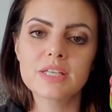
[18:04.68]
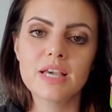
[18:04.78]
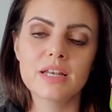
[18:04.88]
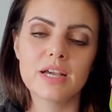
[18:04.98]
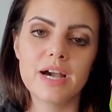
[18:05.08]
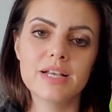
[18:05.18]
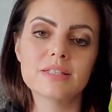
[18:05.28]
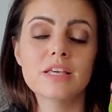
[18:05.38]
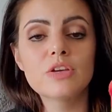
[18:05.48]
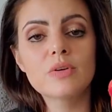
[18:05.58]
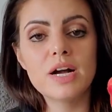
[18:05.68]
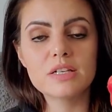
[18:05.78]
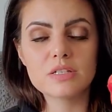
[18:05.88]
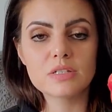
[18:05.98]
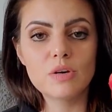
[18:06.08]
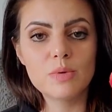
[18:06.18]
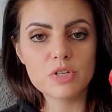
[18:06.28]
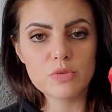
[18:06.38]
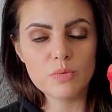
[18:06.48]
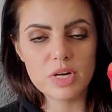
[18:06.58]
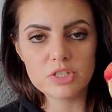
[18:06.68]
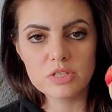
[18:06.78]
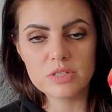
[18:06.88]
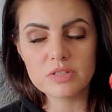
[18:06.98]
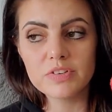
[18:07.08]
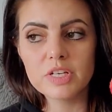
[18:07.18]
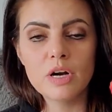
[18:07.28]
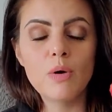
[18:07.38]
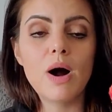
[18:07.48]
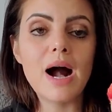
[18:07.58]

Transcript: again guys, thank you guys so much for watching this video.